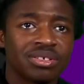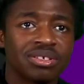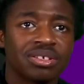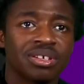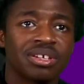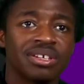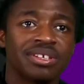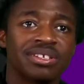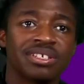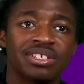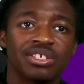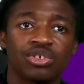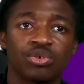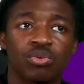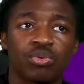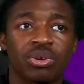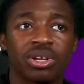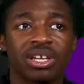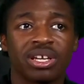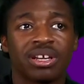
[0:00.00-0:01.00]
it's a
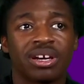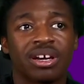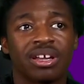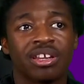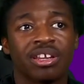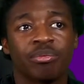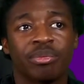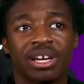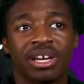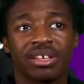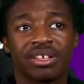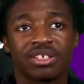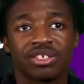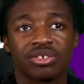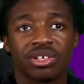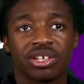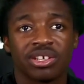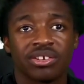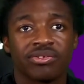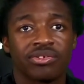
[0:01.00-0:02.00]
$20 balance
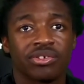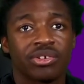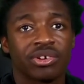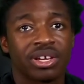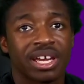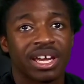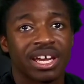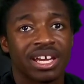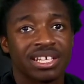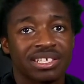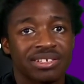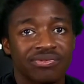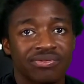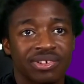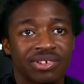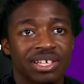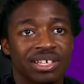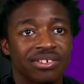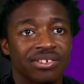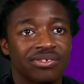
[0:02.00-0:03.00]
transfer or cash
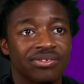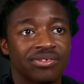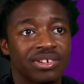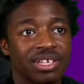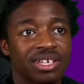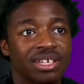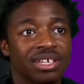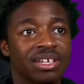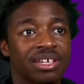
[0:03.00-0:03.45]
advance fee.